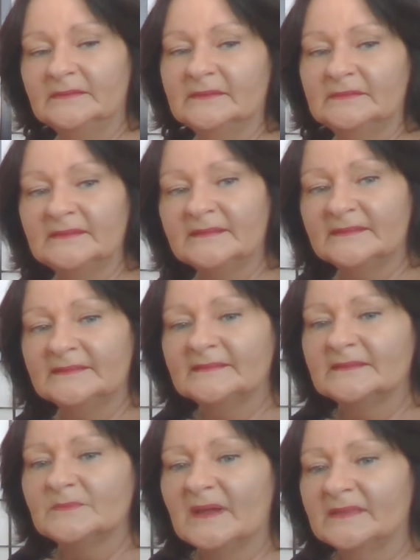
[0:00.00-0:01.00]
and this is
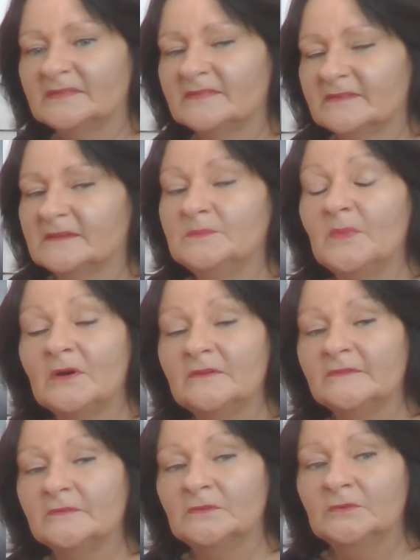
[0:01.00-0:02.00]
the main theme
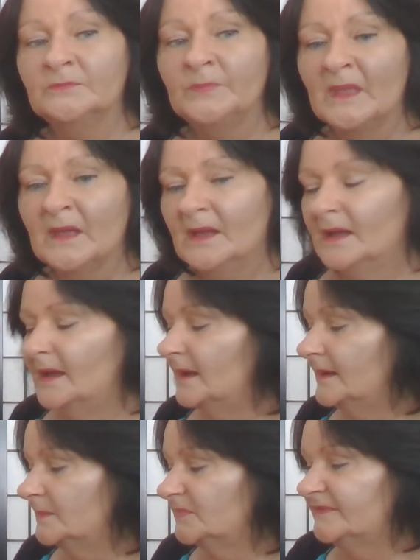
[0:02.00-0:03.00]
overall.
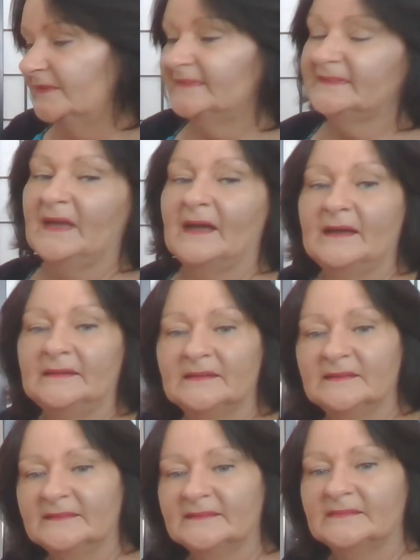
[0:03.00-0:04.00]
The first card
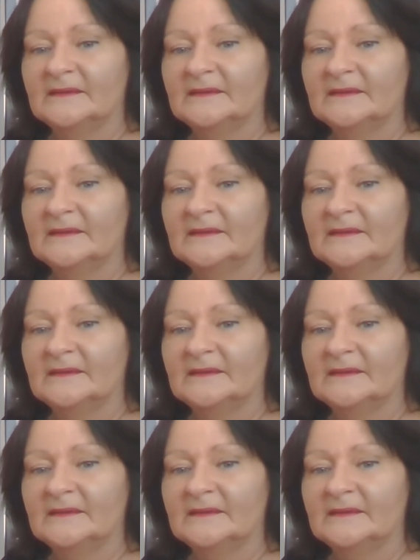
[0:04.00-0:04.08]
is